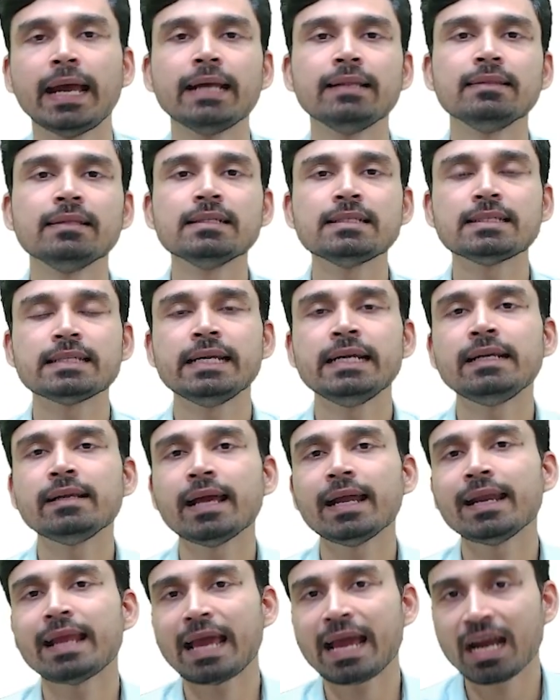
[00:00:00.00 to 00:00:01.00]
and thus it
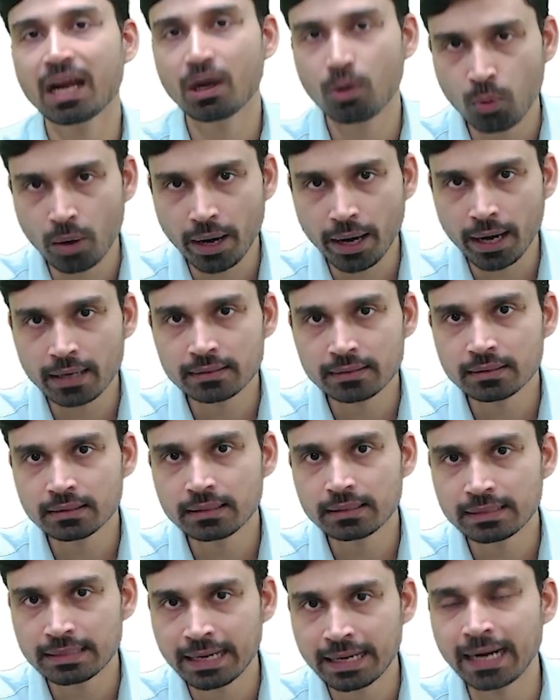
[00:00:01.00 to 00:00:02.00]
can acquire
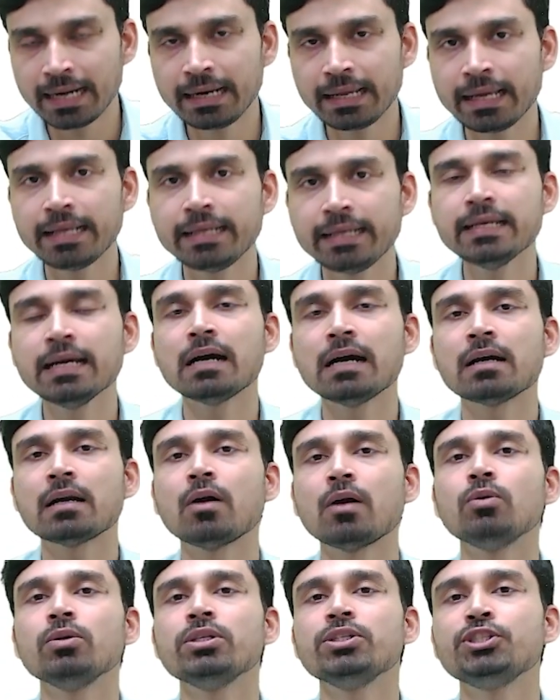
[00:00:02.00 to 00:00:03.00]
the land area
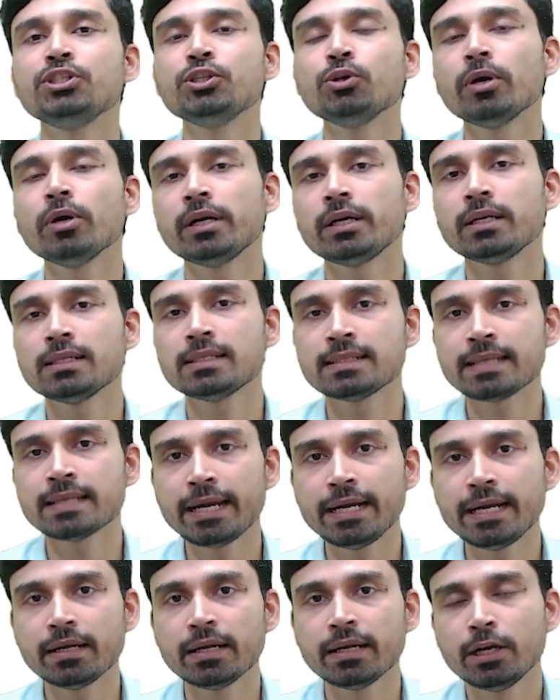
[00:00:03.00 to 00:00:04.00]
around the geoheritage
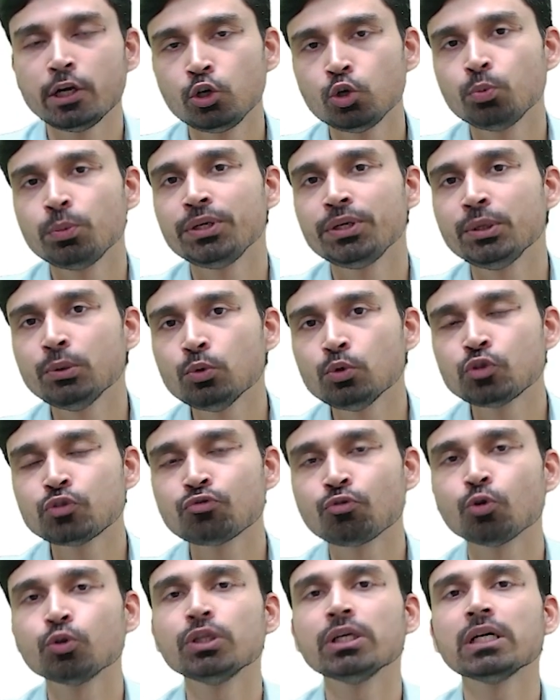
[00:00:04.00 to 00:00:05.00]
site to be
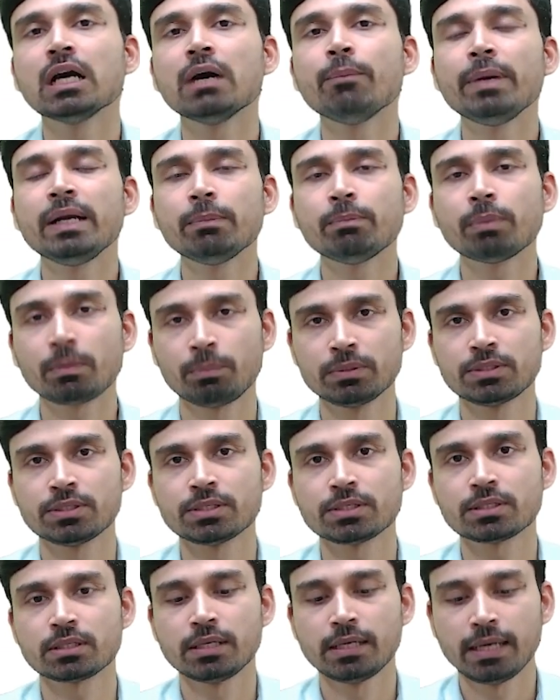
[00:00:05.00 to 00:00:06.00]
used for the government
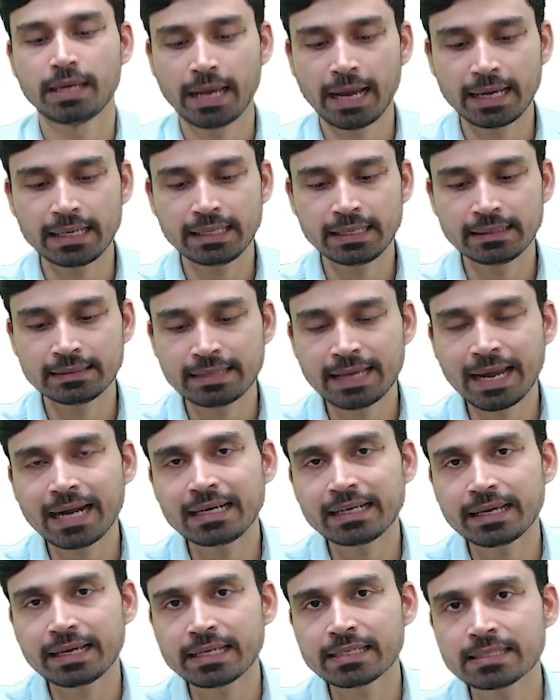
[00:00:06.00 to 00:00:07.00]
purposes. And in
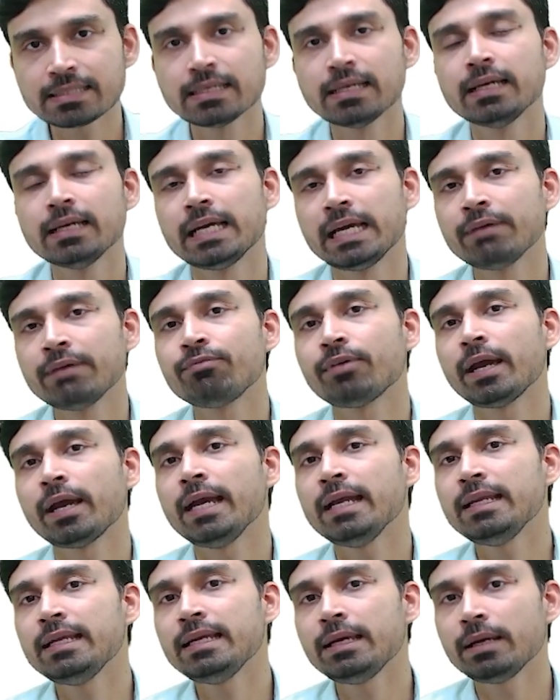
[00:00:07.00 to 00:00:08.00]
that case, if
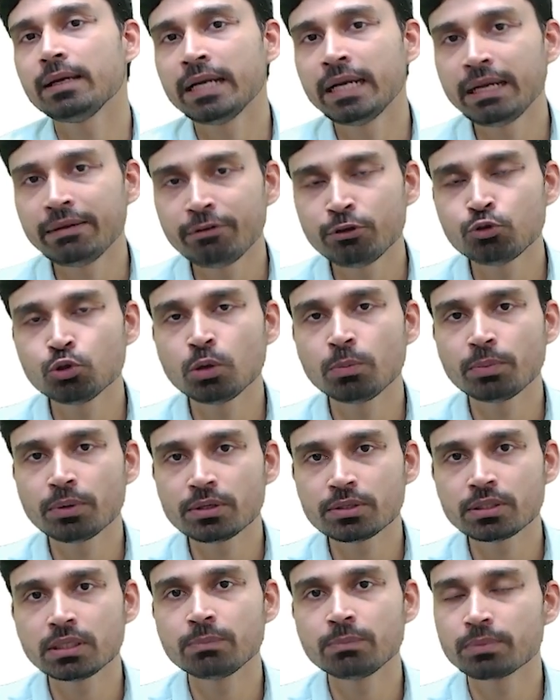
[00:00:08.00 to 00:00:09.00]
any individual
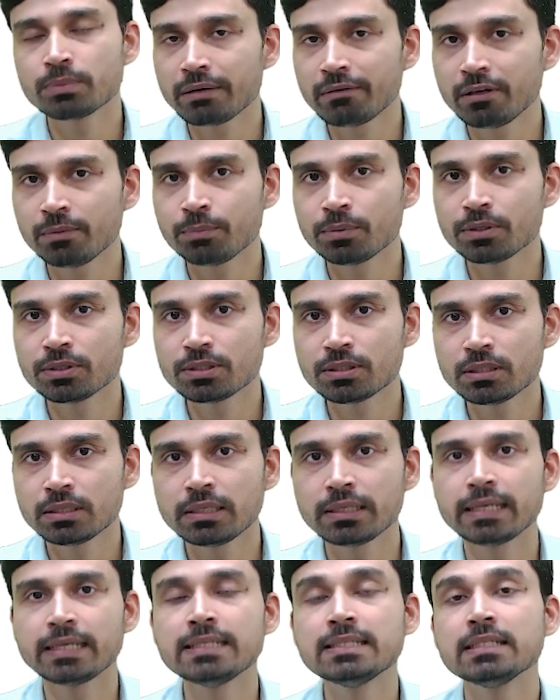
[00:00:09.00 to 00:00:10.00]
person, private
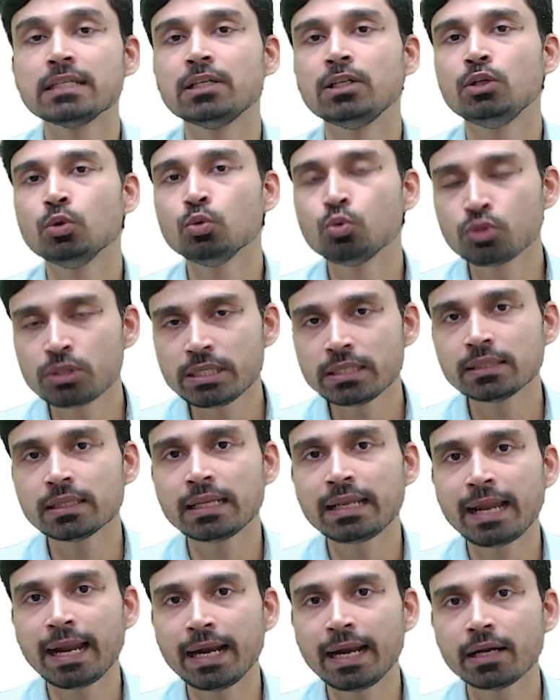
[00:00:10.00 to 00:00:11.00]
person is losing
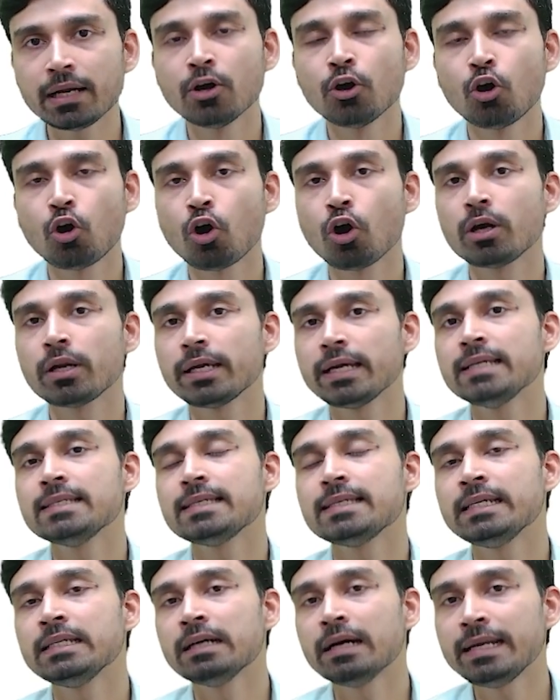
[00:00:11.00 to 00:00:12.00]
the land or
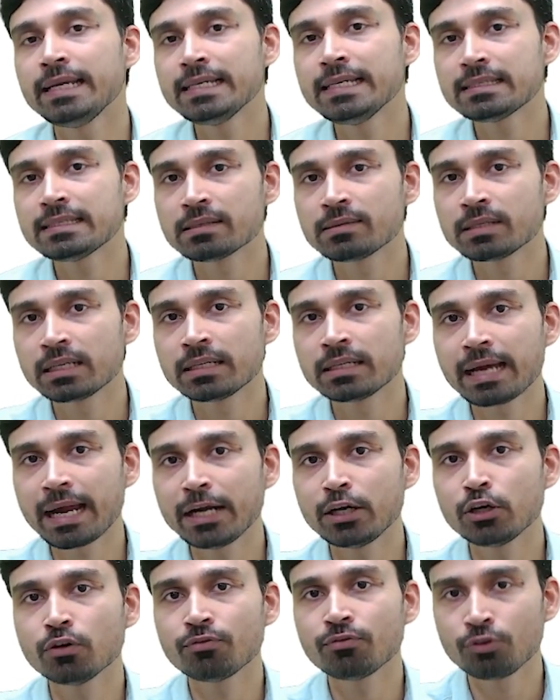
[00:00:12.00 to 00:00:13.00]
is incurring certain
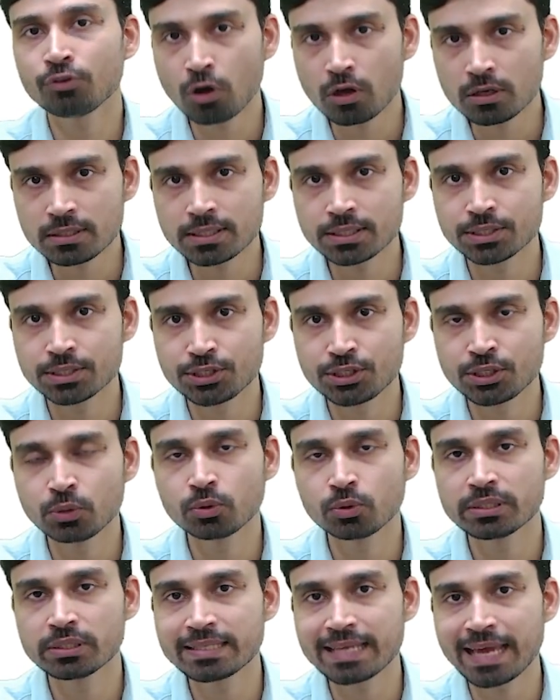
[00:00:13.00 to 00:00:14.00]
kind of losses due
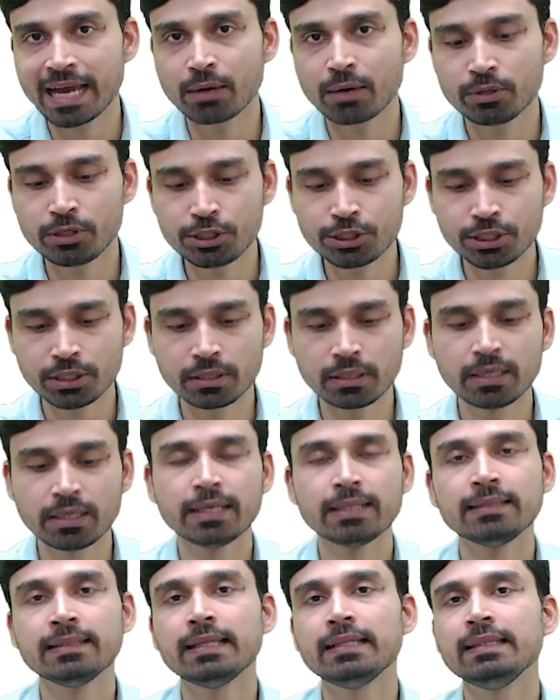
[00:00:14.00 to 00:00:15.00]
to this acquisition,
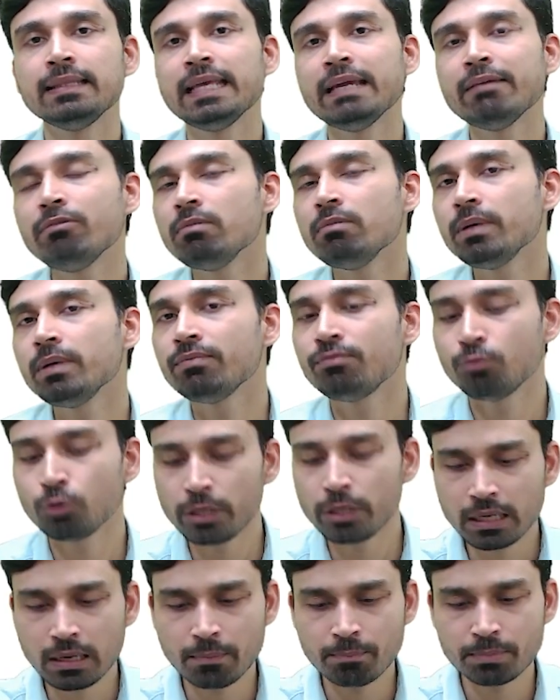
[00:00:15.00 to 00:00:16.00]
then they will be
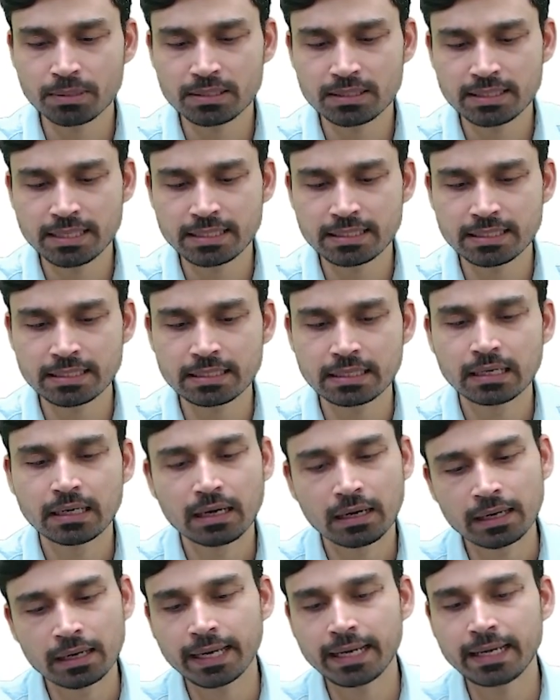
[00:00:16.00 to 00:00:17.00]
fully compensated
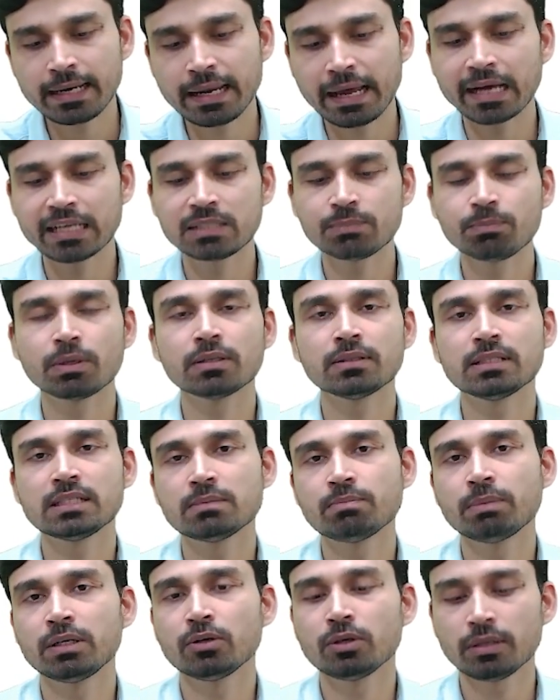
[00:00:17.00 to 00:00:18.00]
again as per
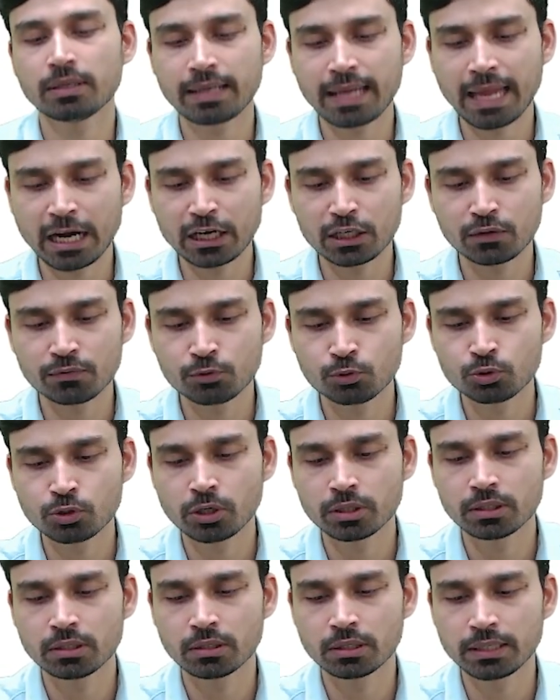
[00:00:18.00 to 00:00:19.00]
this particular act of
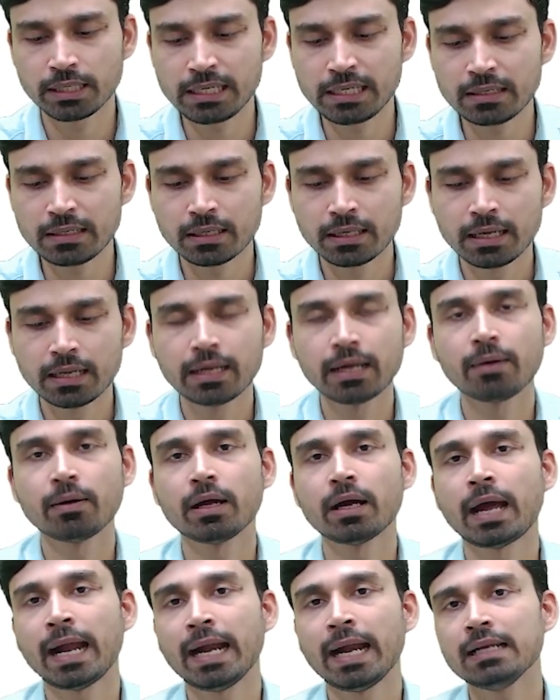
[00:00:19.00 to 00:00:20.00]
2013.
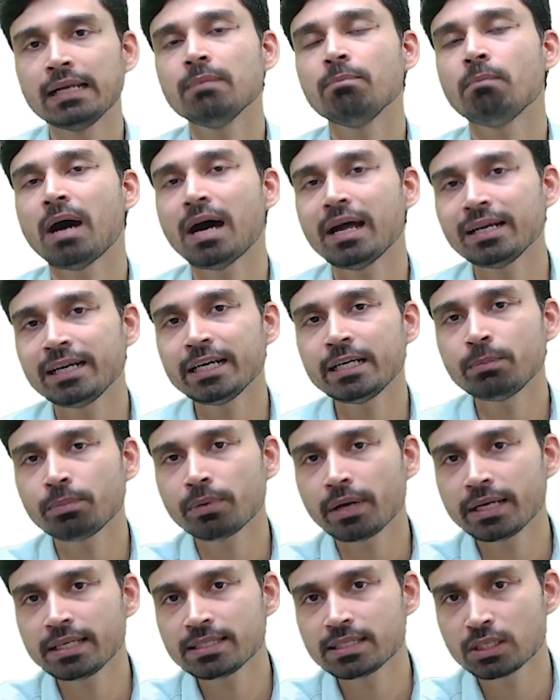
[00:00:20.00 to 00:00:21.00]
And the market
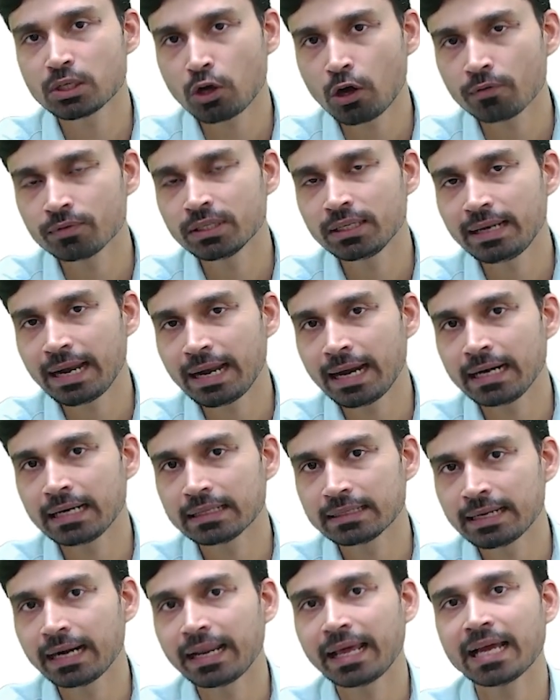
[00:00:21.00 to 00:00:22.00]
price of the
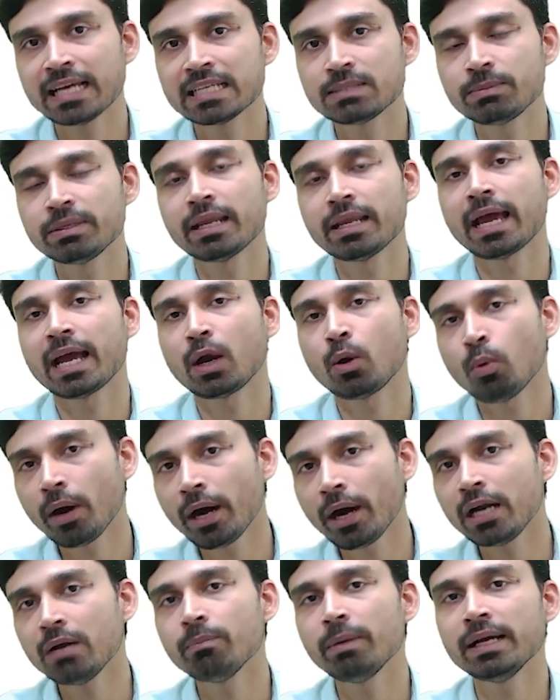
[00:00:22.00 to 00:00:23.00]
land that has been
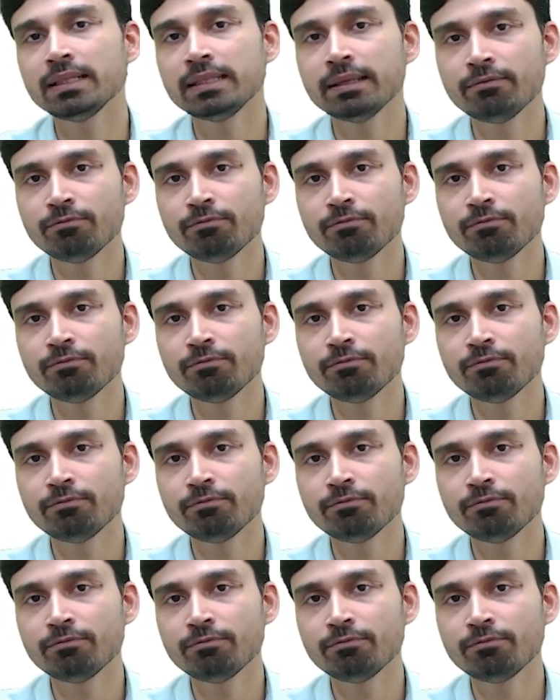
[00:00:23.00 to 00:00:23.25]
acquired